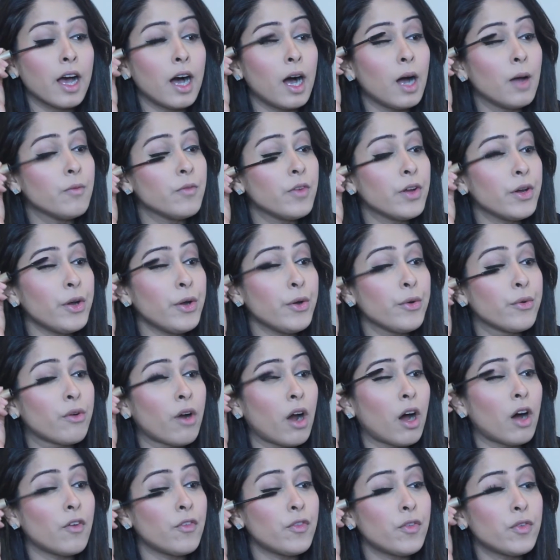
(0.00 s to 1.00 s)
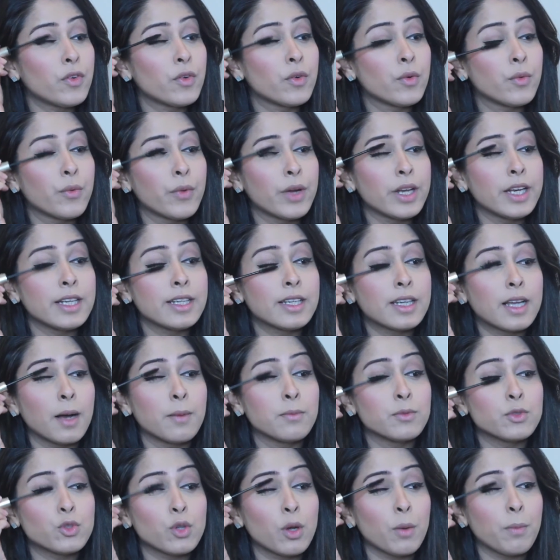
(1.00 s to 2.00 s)
I'm very rough when it
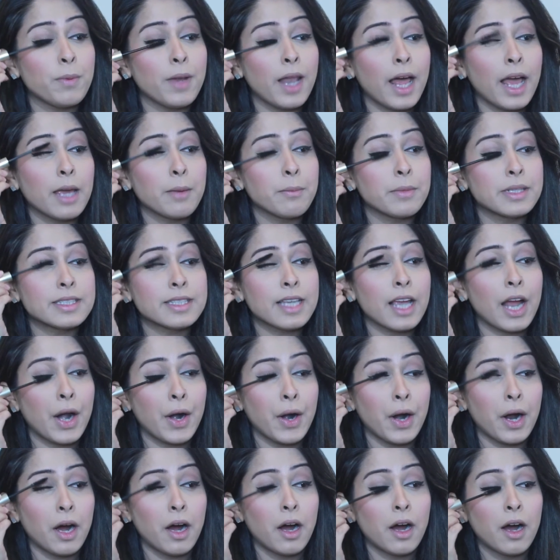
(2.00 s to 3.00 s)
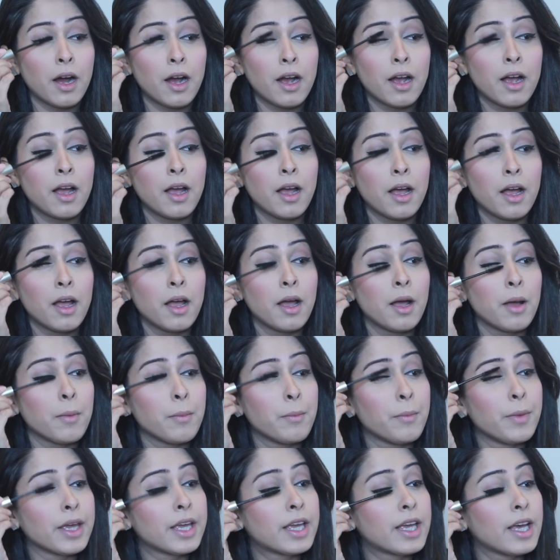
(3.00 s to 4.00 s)
comes to applying mascara,
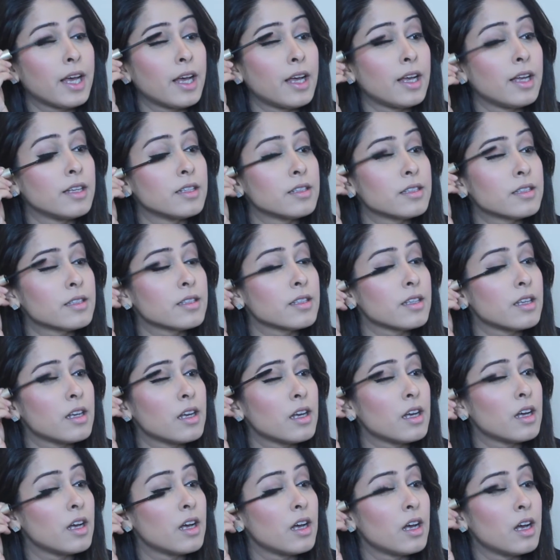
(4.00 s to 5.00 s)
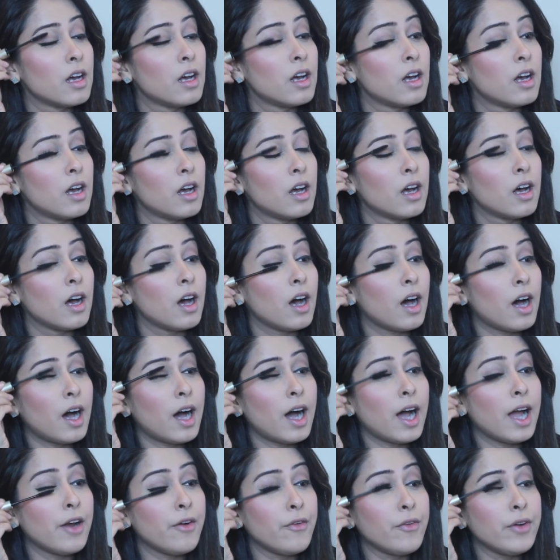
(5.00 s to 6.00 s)
because
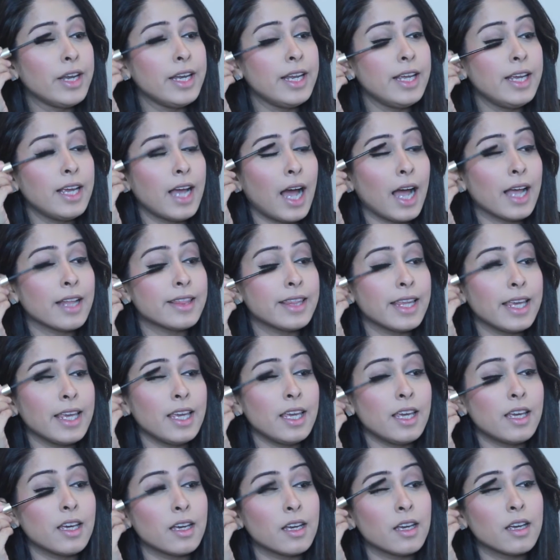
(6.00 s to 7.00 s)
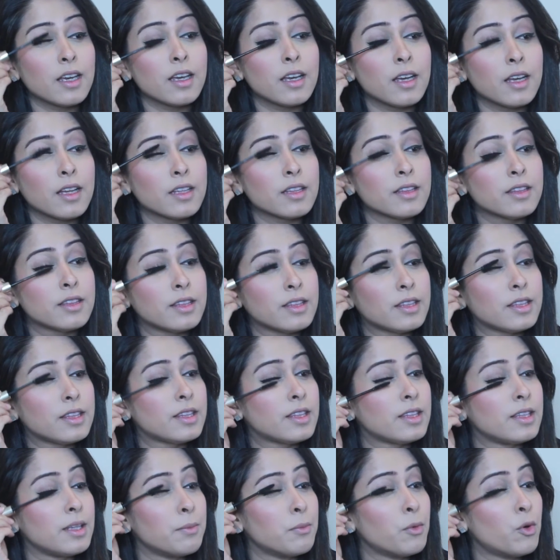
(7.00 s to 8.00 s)
I think
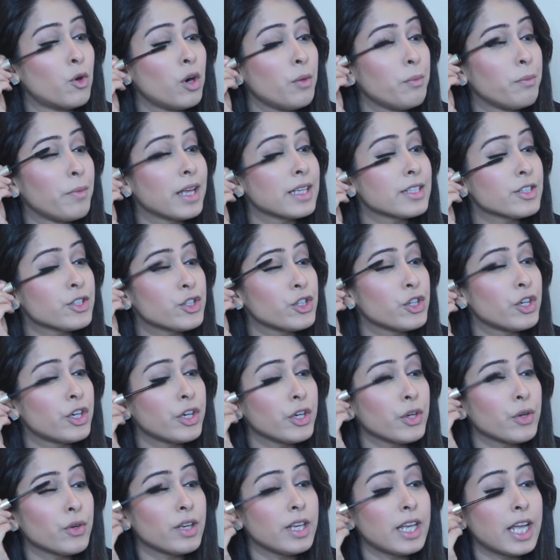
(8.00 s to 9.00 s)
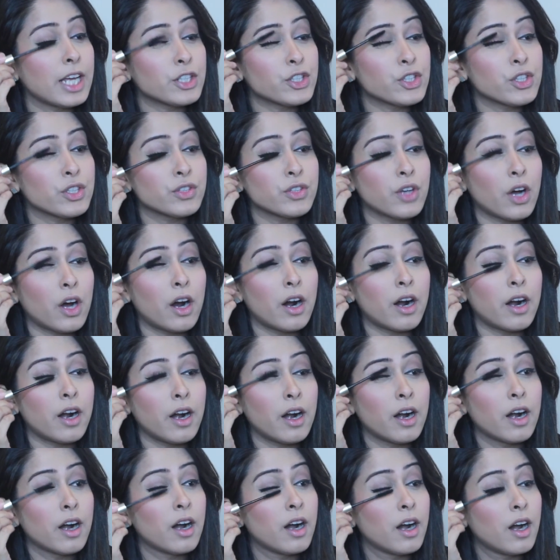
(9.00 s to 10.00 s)
the more messier your lashes
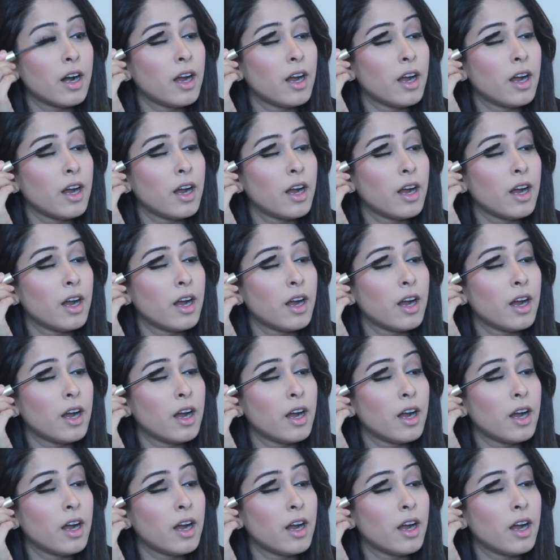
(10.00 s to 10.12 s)
are,